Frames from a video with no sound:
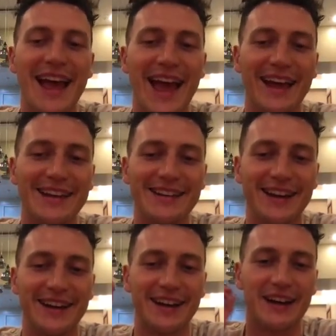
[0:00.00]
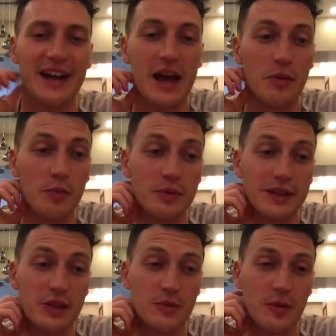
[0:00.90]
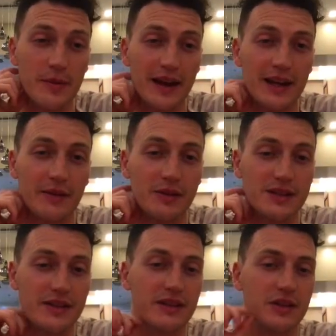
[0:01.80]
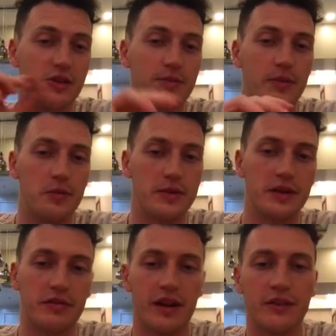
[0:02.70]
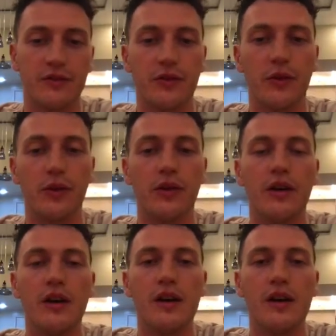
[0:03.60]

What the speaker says: and we'll put the coupon back up because I think the coupon will be great for